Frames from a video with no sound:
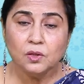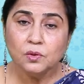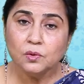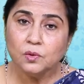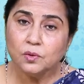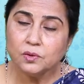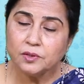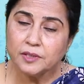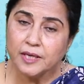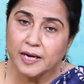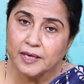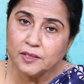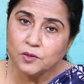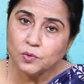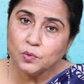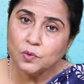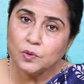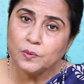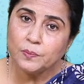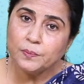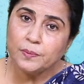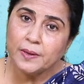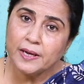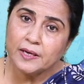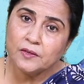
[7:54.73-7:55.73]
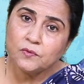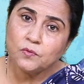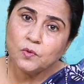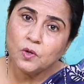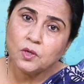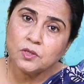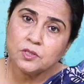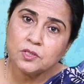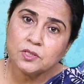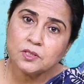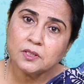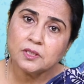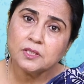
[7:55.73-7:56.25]
though that old man
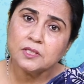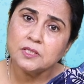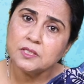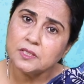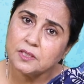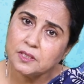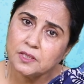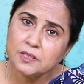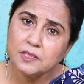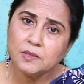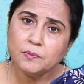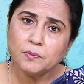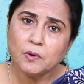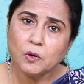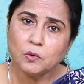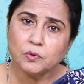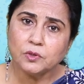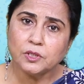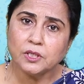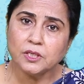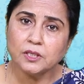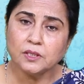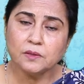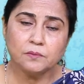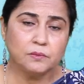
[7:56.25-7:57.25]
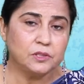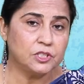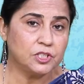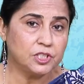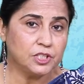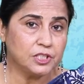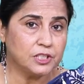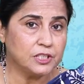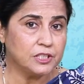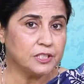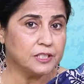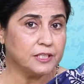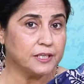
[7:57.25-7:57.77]
was concerned about her, but
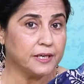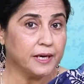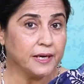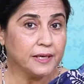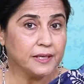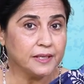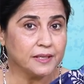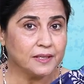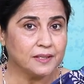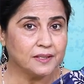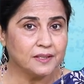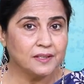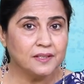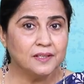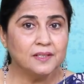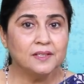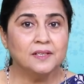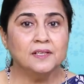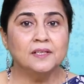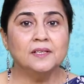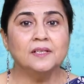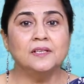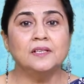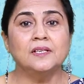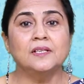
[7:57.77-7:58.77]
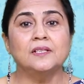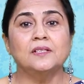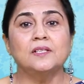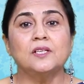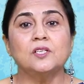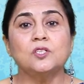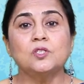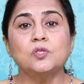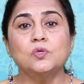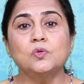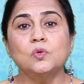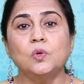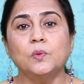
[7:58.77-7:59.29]
she didn't like there
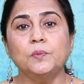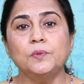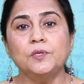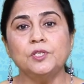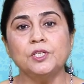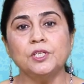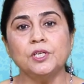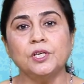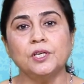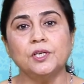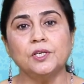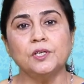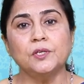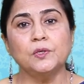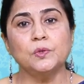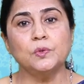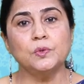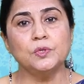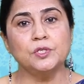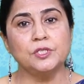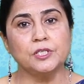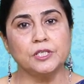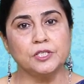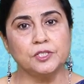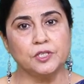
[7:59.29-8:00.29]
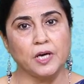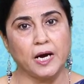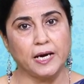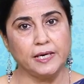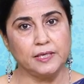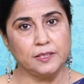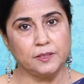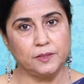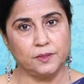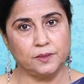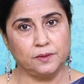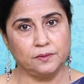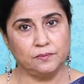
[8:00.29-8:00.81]
is nobody here who is a
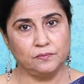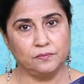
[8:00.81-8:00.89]
child,